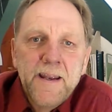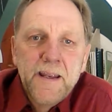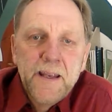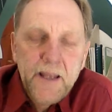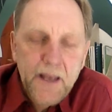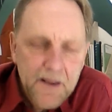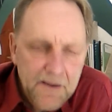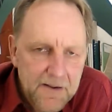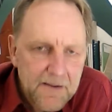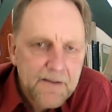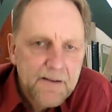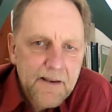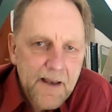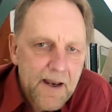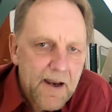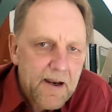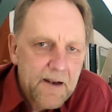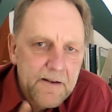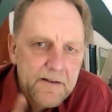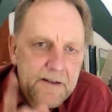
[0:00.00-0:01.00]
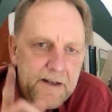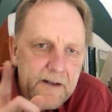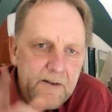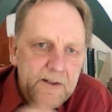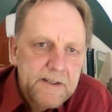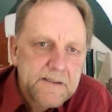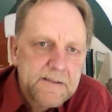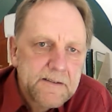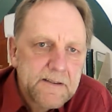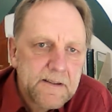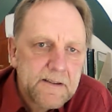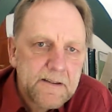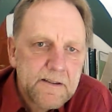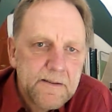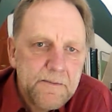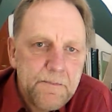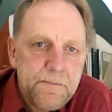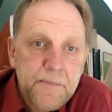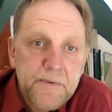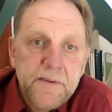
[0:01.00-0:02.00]
Yes, they are interested.
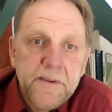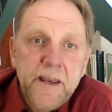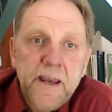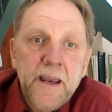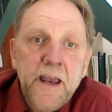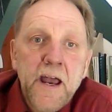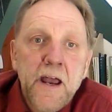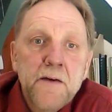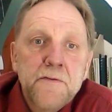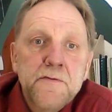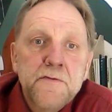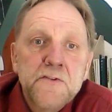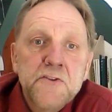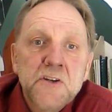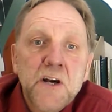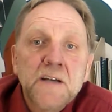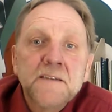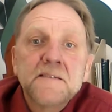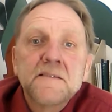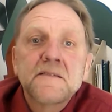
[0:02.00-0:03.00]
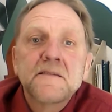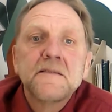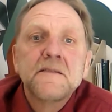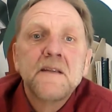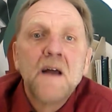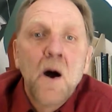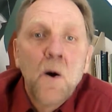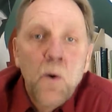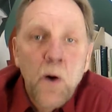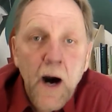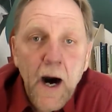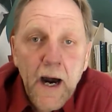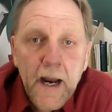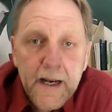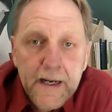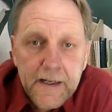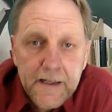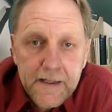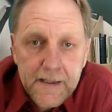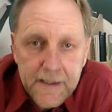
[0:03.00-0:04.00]
They have just no
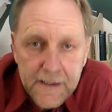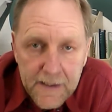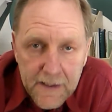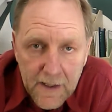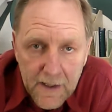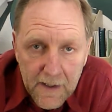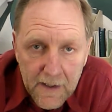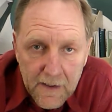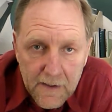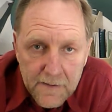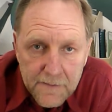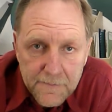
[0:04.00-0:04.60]
idea.